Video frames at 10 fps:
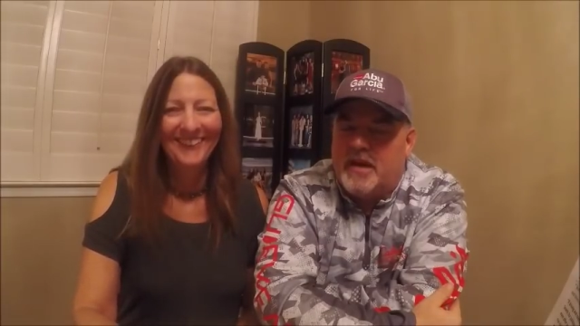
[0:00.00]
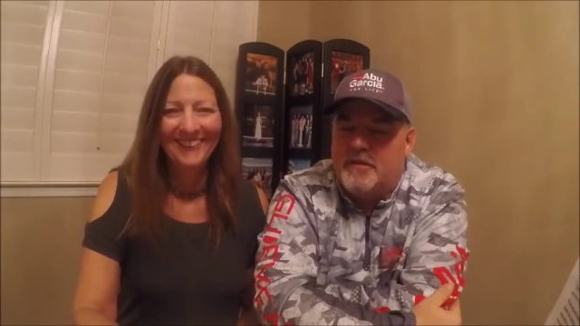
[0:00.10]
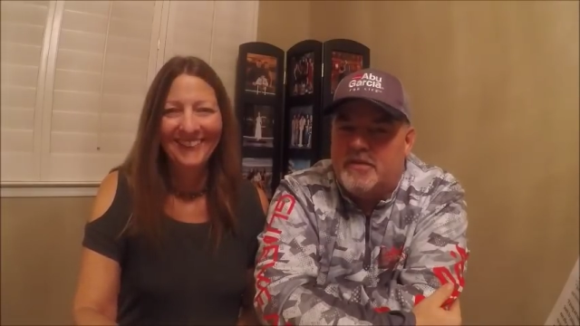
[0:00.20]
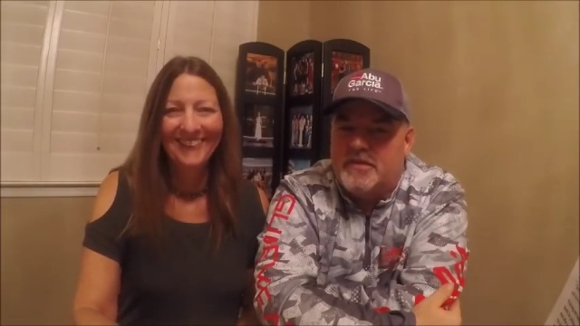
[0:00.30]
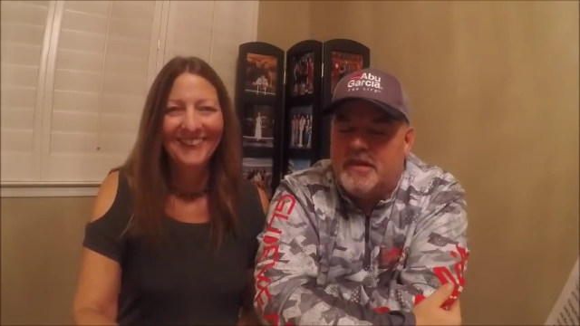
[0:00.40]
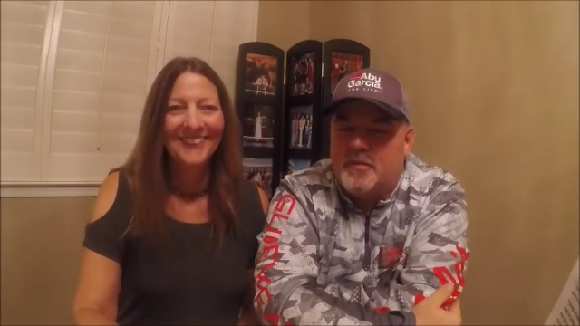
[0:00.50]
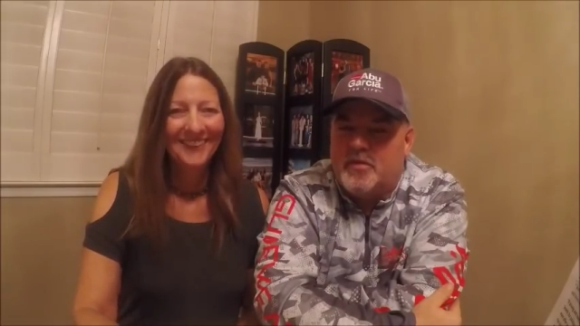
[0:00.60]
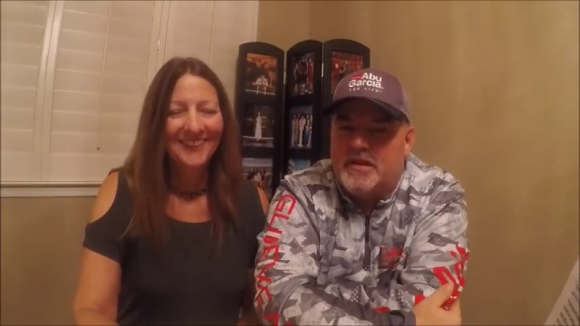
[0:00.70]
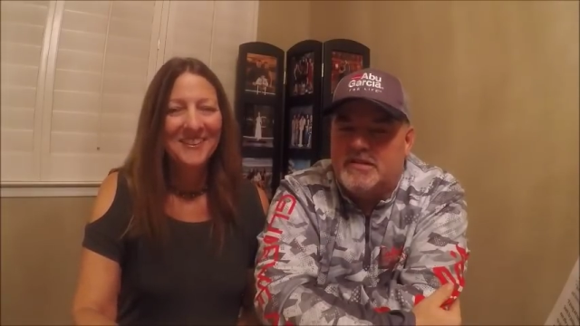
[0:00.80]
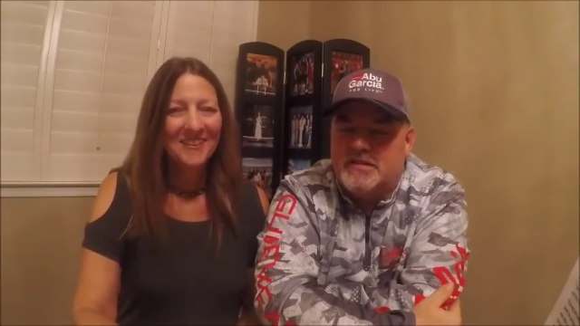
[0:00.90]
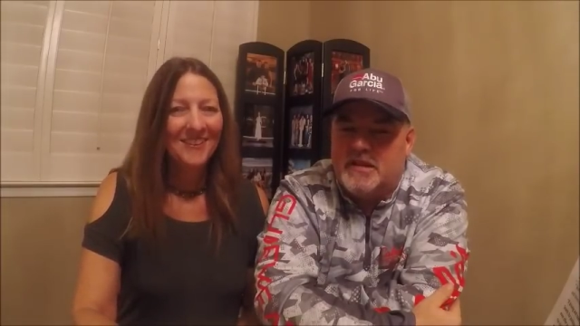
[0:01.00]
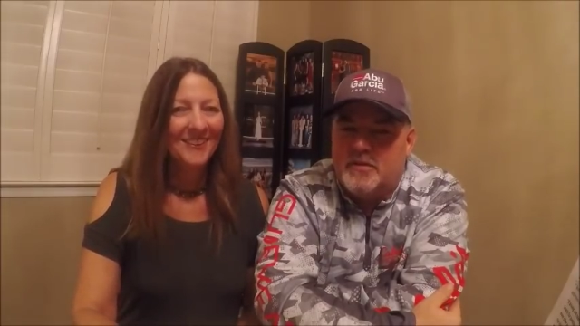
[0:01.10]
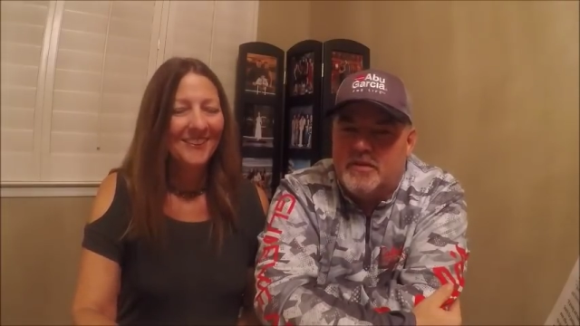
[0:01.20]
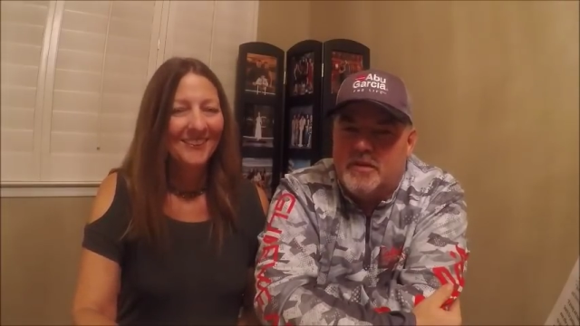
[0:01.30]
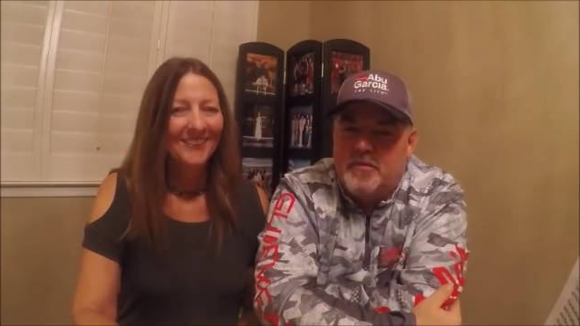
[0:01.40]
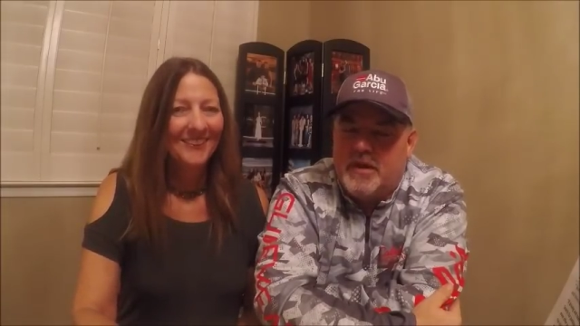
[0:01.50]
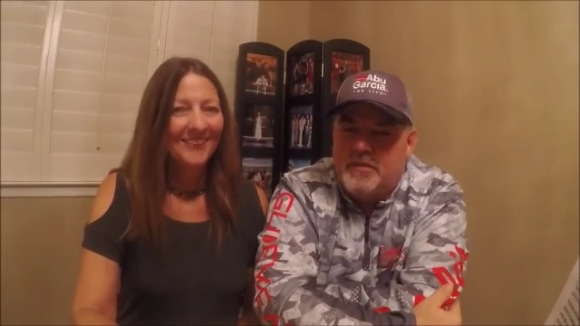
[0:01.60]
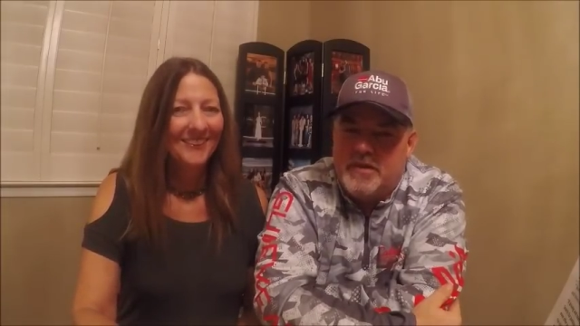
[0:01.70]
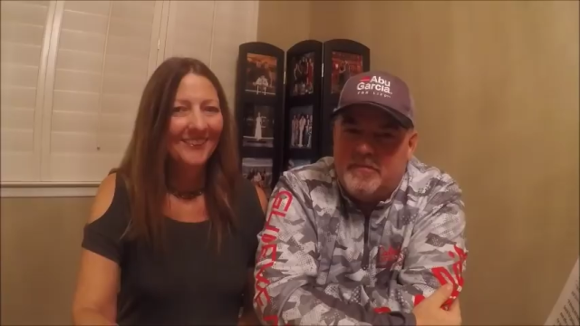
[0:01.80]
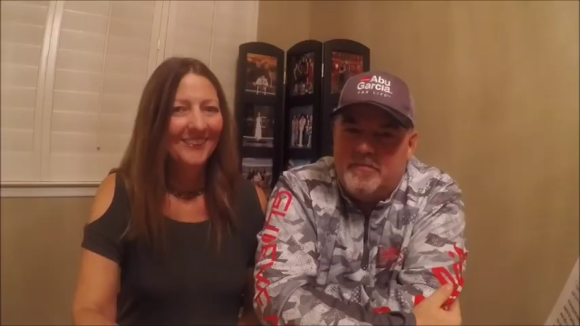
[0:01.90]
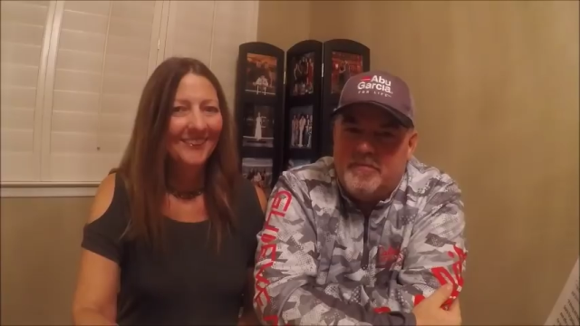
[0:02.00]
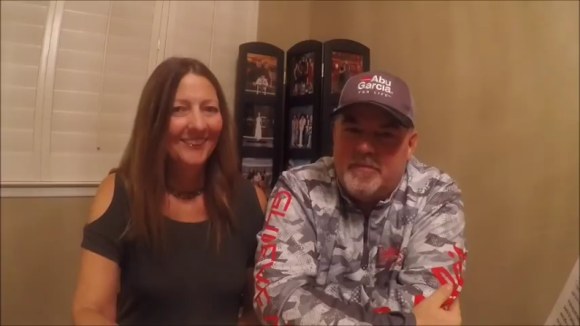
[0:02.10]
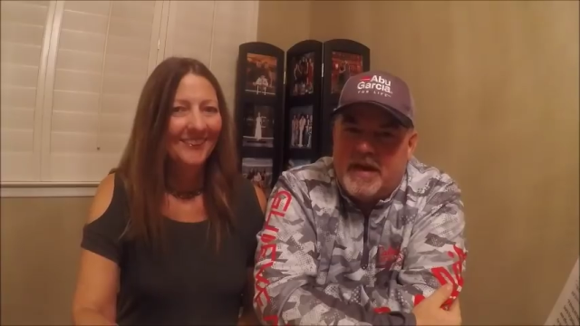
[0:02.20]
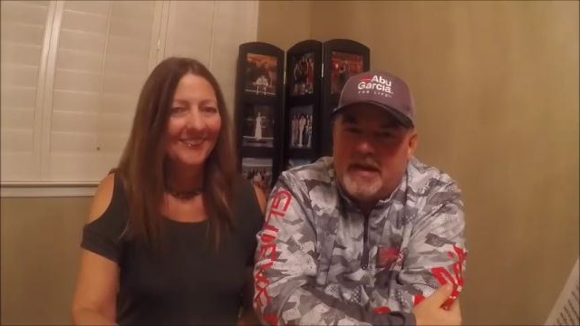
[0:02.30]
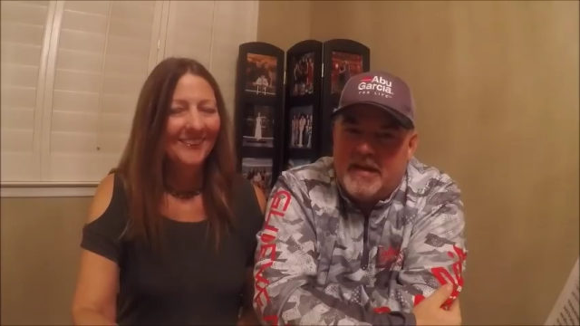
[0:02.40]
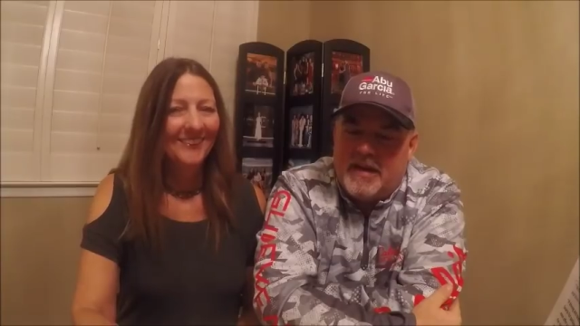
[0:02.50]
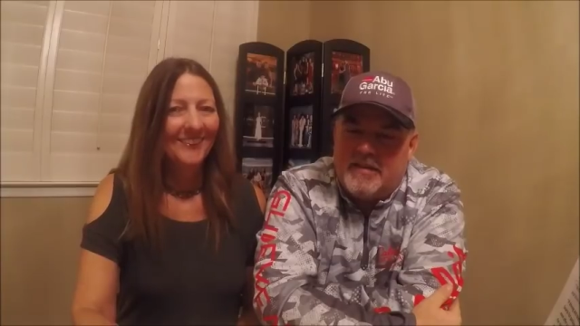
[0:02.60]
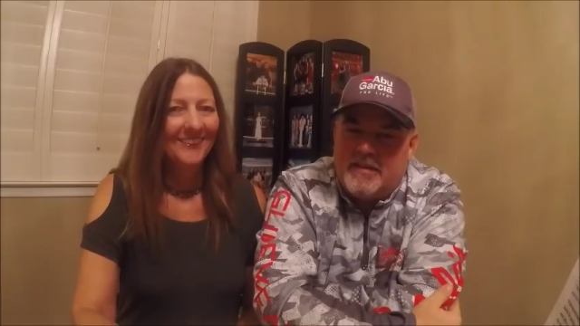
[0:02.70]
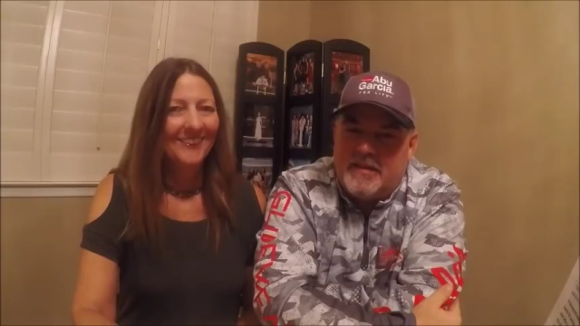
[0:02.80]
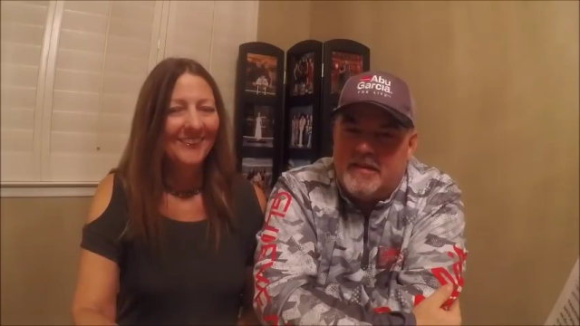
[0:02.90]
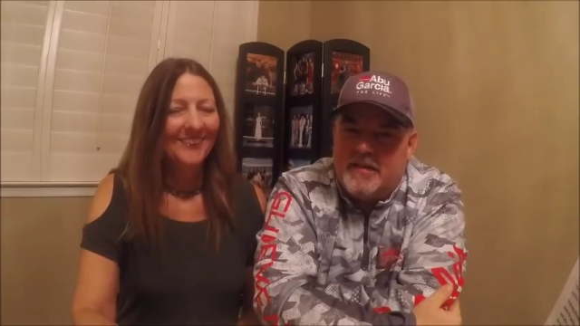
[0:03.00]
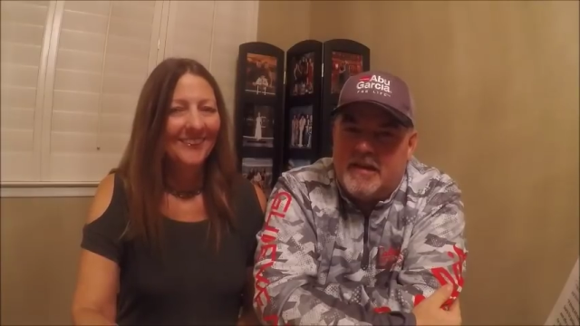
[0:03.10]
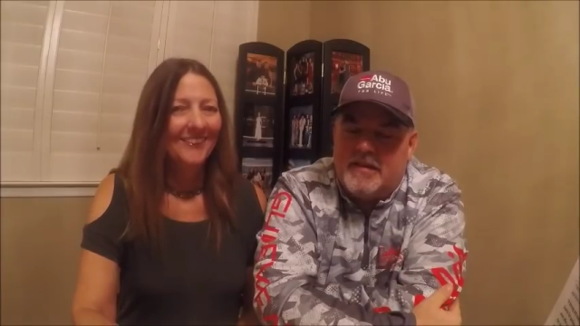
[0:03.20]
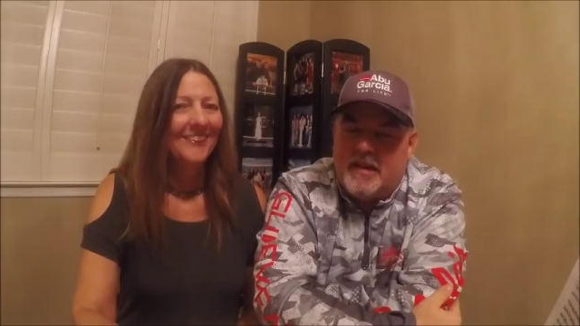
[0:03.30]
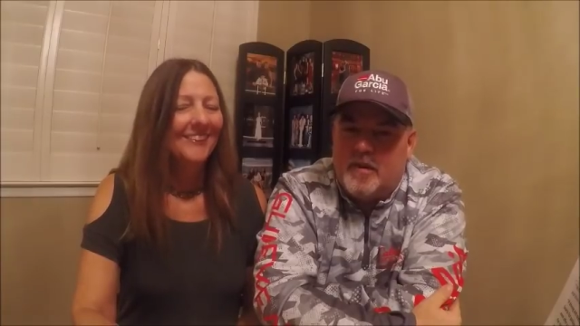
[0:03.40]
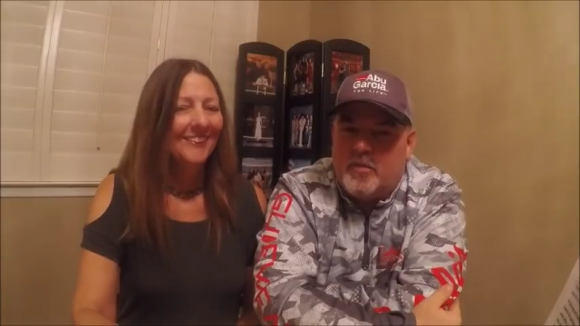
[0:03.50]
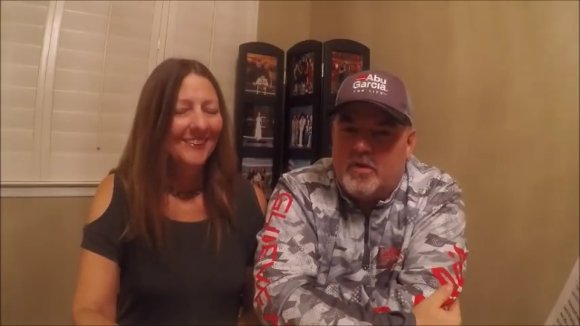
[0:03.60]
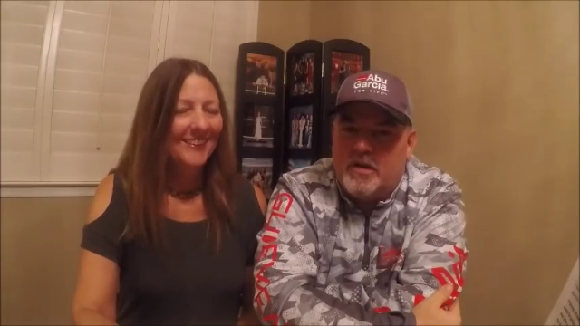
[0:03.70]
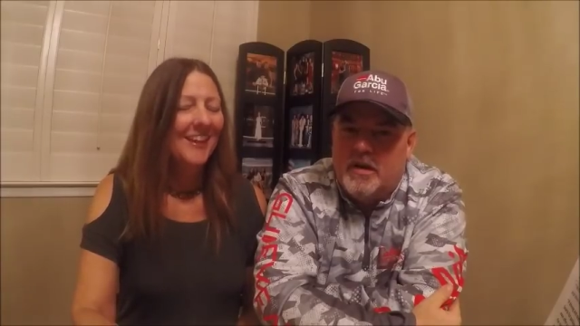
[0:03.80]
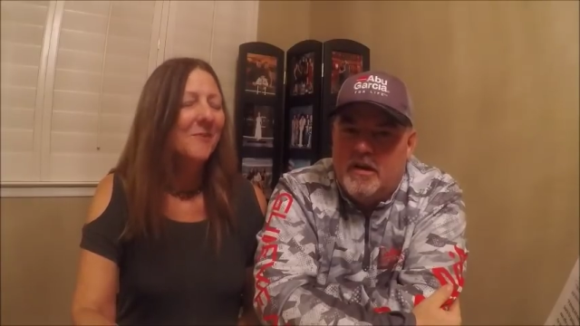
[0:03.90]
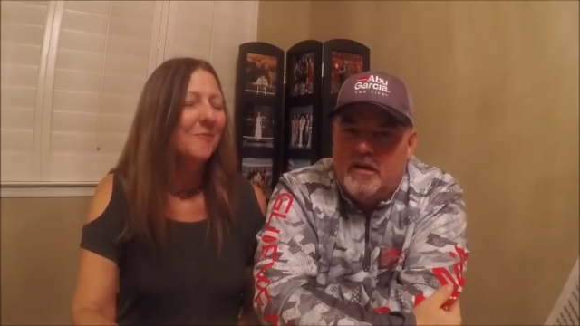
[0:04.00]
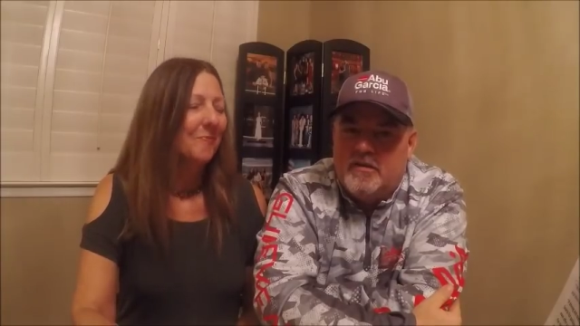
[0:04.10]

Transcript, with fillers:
Speaker 1: bag for the same price as I would a baby bag at the uh, at the airport. Yeah.